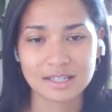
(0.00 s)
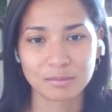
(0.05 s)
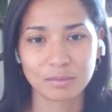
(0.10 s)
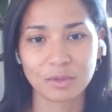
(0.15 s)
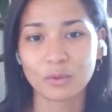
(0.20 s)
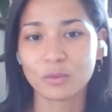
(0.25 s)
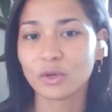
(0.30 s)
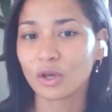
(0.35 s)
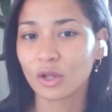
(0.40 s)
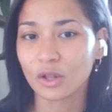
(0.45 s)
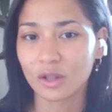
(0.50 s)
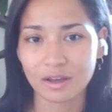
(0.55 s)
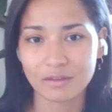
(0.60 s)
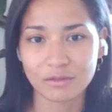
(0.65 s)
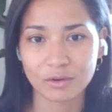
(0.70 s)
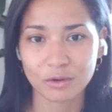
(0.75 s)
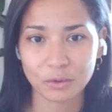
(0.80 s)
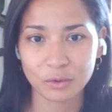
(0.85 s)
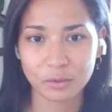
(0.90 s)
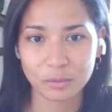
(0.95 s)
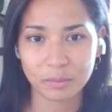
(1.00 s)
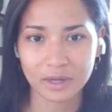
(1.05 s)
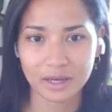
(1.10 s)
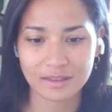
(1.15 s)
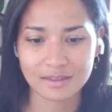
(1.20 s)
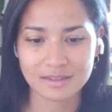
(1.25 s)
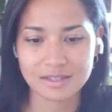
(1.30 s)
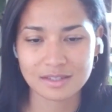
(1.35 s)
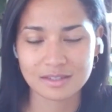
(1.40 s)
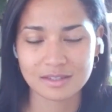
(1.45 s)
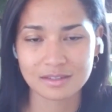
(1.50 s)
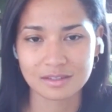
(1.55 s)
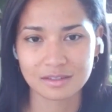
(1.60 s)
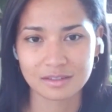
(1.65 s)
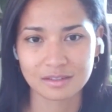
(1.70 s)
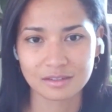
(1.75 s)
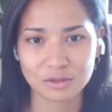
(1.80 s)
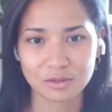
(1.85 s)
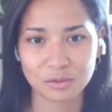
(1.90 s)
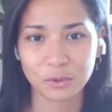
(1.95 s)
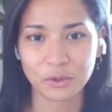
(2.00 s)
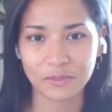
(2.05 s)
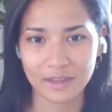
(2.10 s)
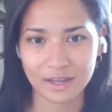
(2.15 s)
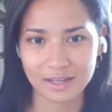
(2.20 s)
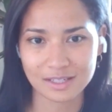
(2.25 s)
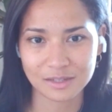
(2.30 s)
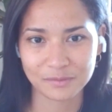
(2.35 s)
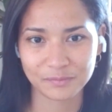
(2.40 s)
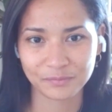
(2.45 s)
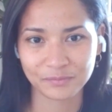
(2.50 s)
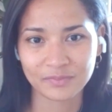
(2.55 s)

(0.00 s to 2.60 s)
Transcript: but we all have our own paths toward that.